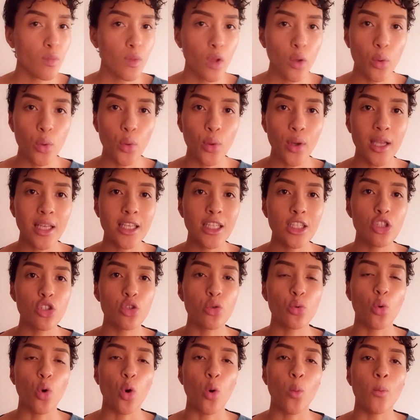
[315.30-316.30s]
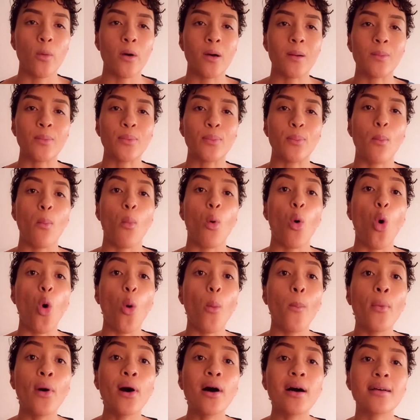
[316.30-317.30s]
or any two or
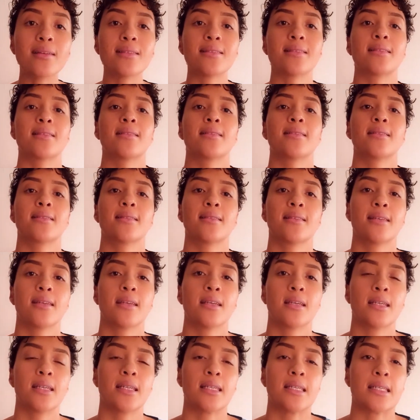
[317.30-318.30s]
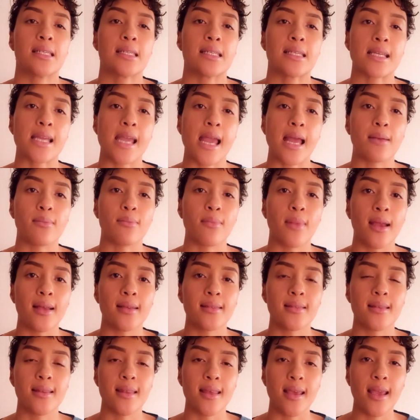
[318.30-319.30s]
more persons can
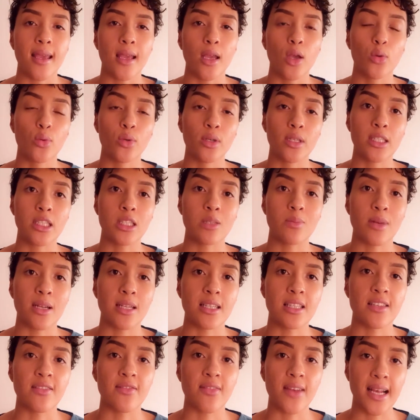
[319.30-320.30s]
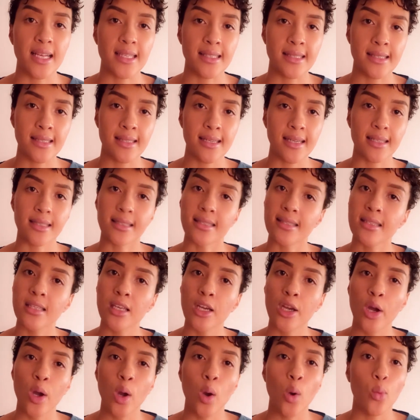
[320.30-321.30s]
mass their respective estates.
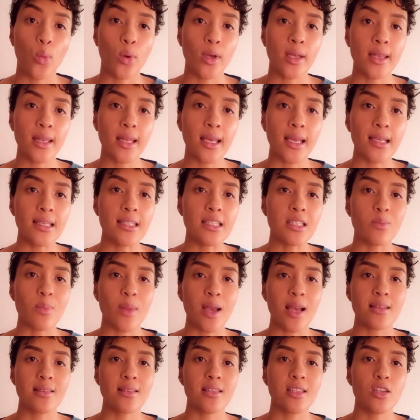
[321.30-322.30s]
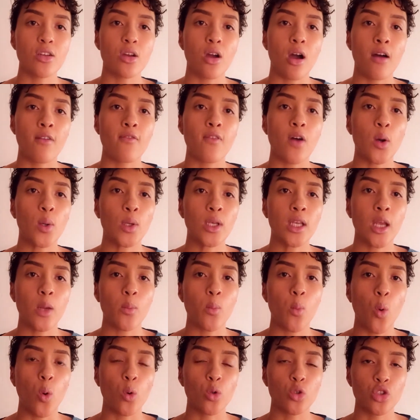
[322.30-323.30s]
When there is massing of only a
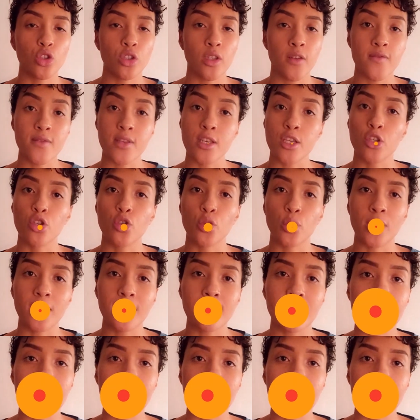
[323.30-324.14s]
portion of the joint